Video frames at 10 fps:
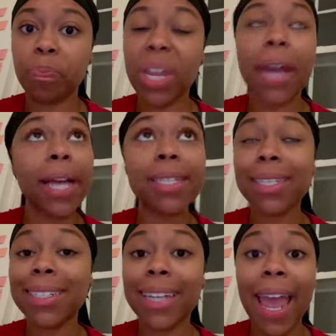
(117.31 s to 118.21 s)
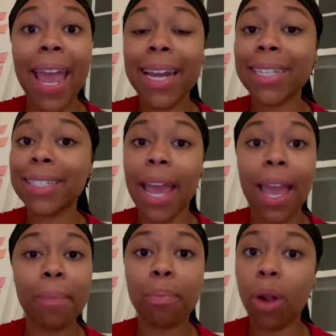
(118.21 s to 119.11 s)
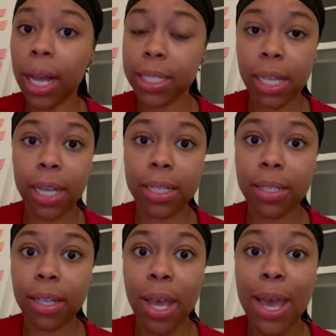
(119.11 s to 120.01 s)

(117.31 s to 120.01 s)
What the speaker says: And that's a day-to-day process.